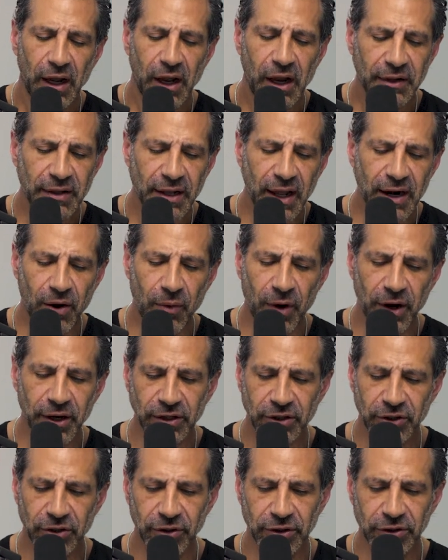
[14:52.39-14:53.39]
And then I want to
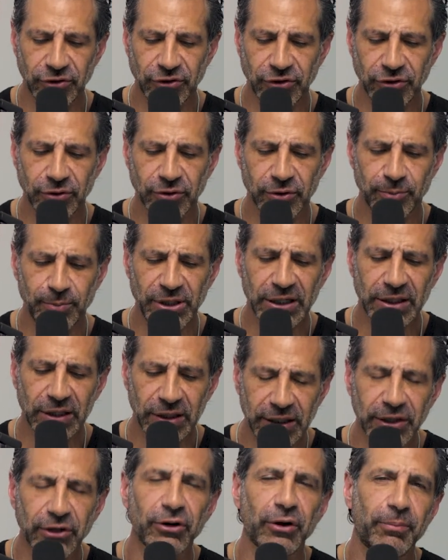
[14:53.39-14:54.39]
encourage you to be
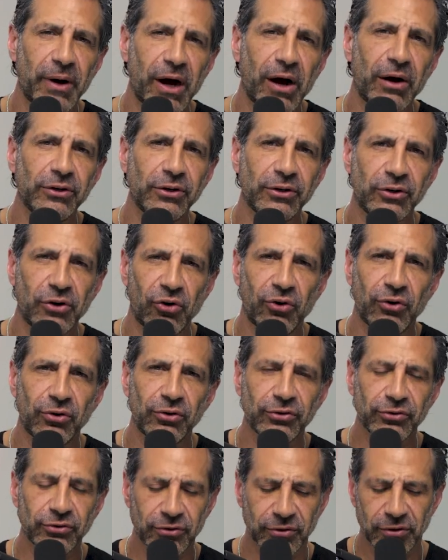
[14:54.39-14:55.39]
clear about your
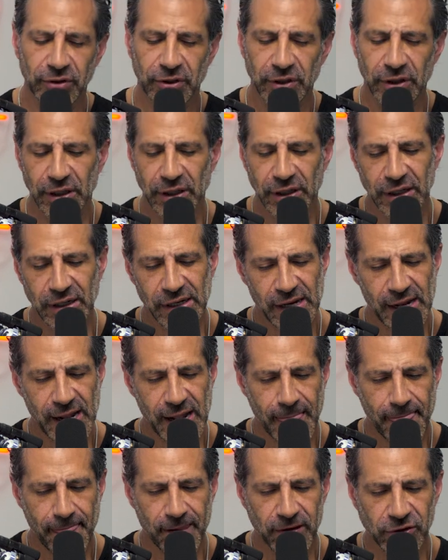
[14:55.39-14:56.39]
goals,
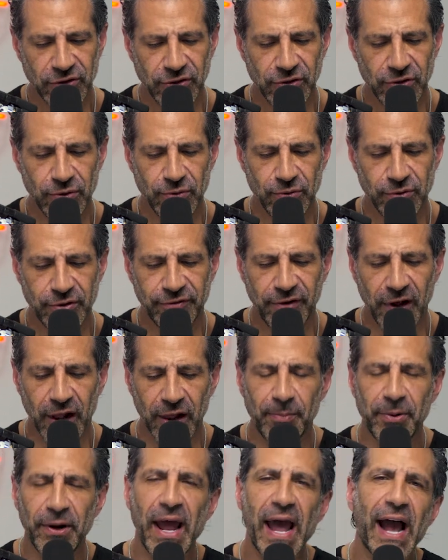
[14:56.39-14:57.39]
to
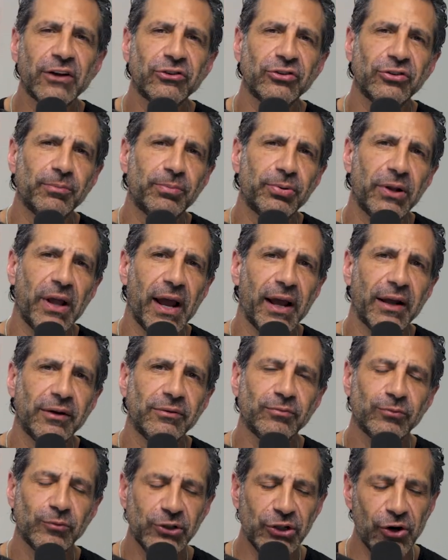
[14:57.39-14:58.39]
develop an action plan.
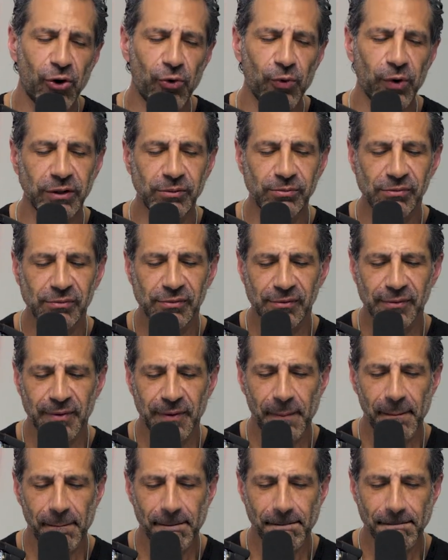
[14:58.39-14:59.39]
You know, when
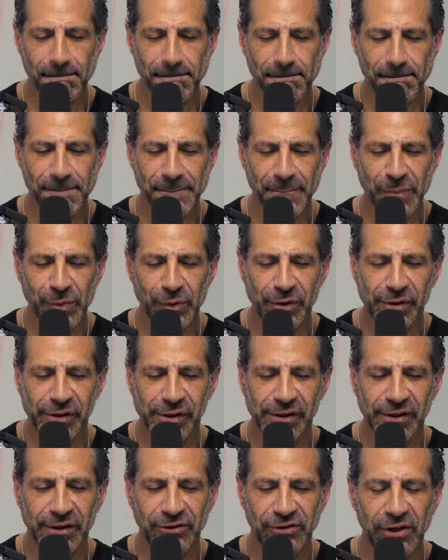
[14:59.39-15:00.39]

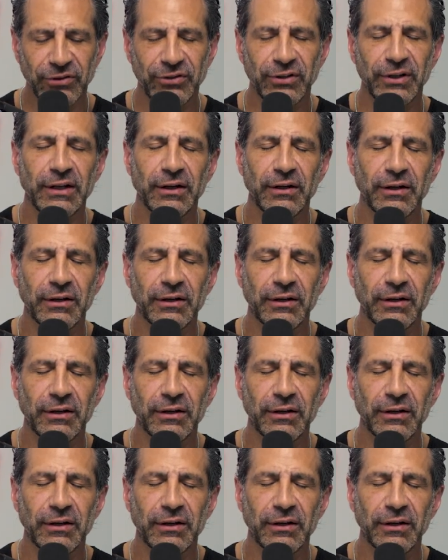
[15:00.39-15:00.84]
it says in